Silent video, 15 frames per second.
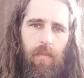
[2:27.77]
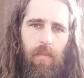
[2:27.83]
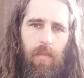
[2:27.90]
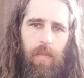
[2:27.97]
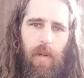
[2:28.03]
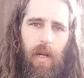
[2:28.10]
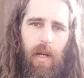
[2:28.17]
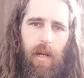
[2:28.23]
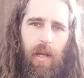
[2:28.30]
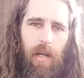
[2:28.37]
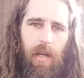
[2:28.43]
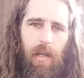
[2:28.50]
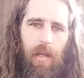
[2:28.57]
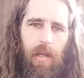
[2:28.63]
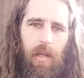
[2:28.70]

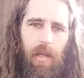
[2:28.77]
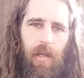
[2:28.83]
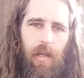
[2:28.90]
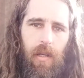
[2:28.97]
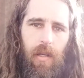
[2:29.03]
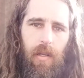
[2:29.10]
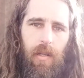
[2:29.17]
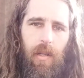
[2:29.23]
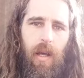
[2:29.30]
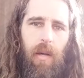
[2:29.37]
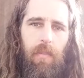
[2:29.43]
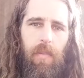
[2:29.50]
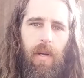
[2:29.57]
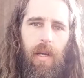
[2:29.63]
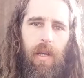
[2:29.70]
not
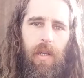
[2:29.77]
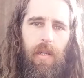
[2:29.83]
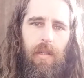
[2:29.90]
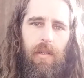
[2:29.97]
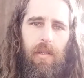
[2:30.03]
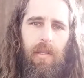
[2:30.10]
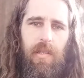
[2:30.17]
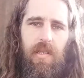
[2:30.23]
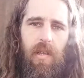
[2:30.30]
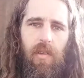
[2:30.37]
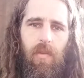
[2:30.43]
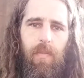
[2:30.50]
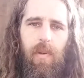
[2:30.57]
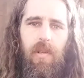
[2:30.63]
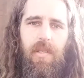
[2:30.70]
by this other
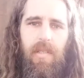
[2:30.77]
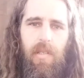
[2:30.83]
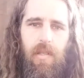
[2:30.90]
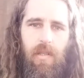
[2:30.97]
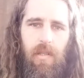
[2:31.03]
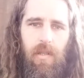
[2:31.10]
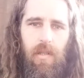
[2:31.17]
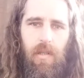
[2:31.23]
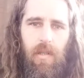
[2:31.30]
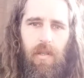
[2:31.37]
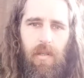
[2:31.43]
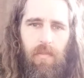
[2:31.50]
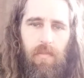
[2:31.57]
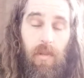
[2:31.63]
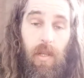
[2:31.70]
person
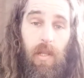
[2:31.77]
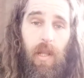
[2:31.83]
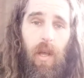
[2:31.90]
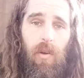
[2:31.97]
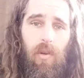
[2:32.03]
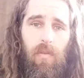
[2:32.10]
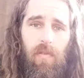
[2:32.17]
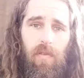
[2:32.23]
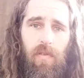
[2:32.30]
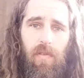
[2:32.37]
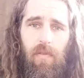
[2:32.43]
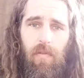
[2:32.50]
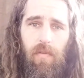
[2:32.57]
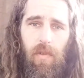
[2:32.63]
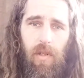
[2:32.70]
being out of
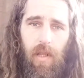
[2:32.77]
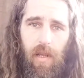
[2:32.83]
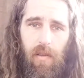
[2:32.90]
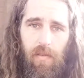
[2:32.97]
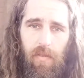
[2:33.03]
your life,